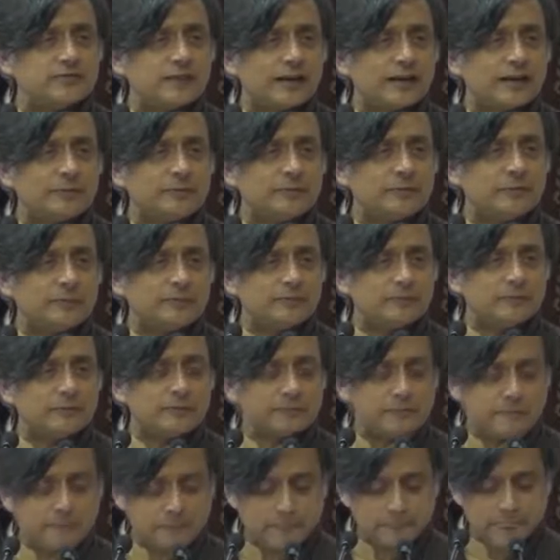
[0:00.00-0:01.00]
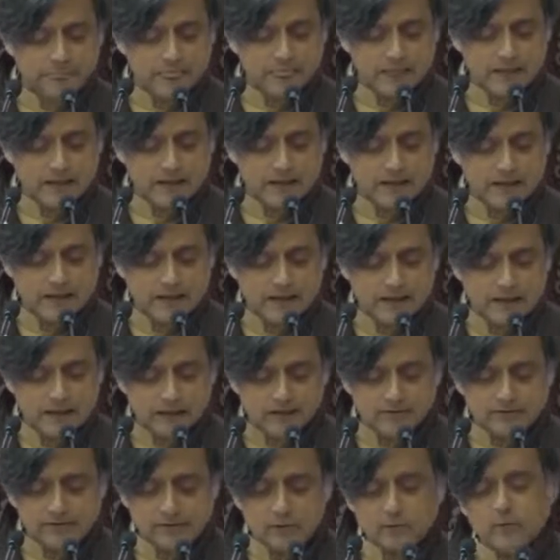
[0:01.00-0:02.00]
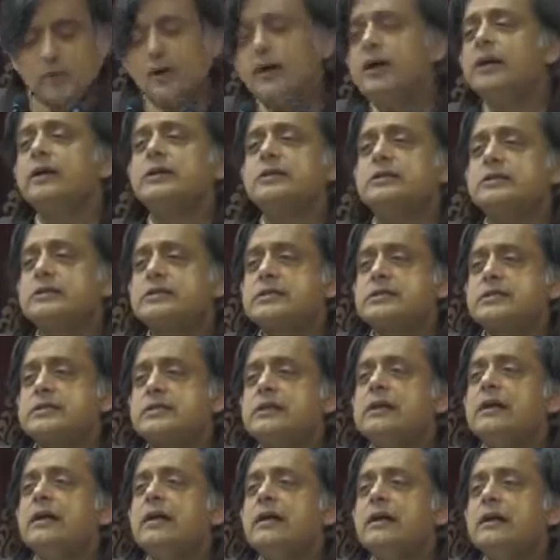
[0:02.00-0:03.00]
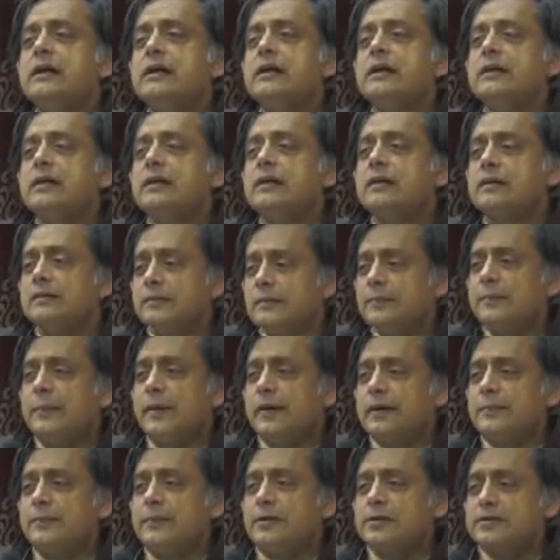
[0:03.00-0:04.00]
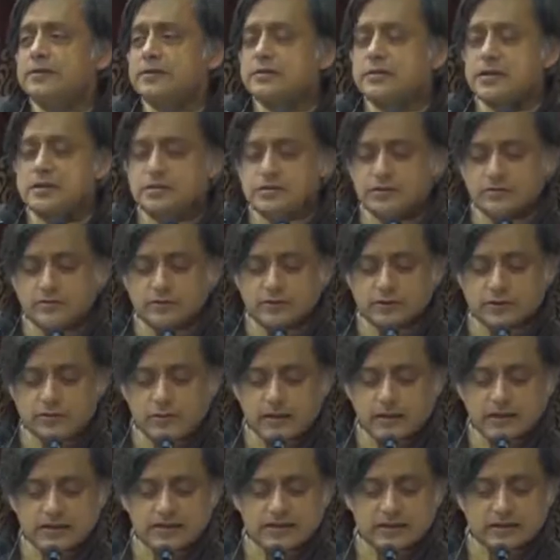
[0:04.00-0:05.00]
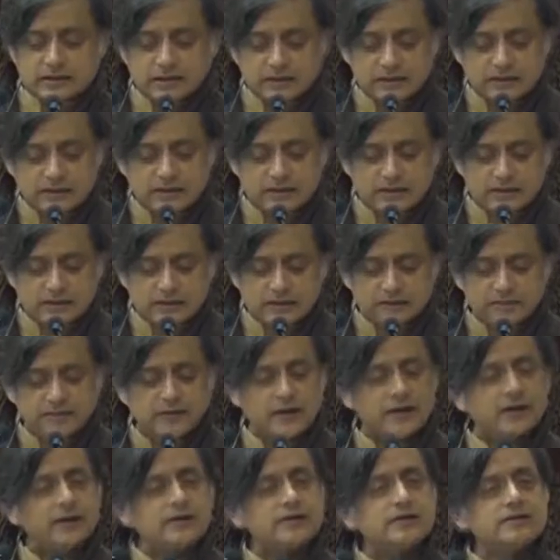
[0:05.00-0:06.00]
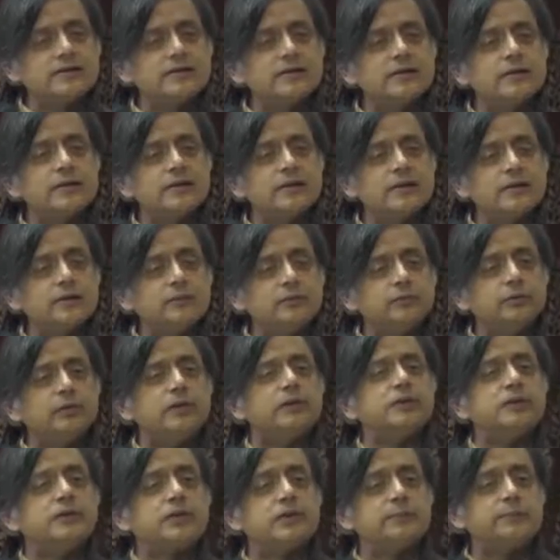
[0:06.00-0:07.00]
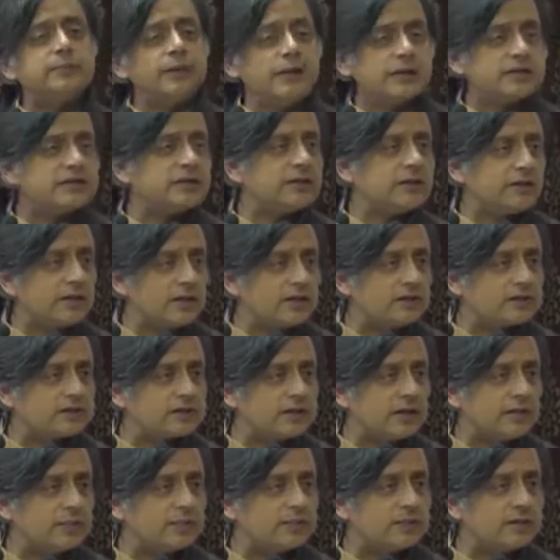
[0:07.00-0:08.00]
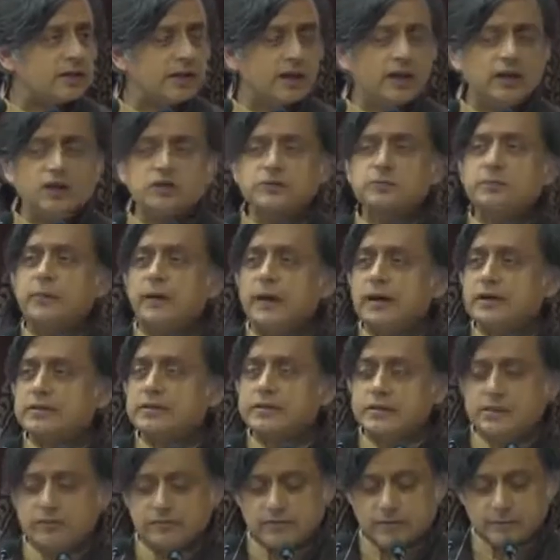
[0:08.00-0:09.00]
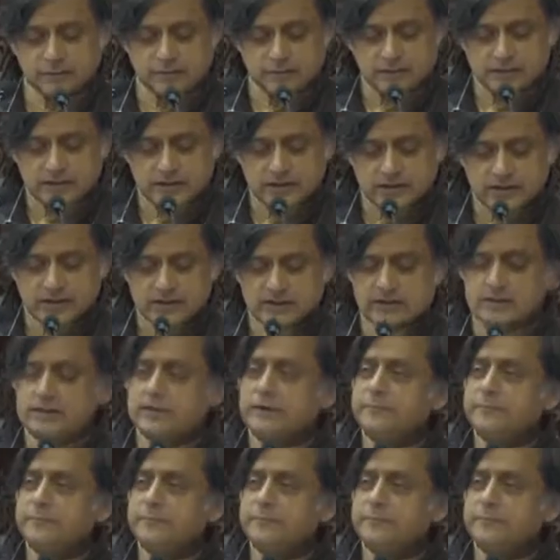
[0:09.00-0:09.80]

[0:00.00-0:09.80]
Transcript: lakh people. It requires, the parliamentary system requires a clearly defined political party concept. Each party represents,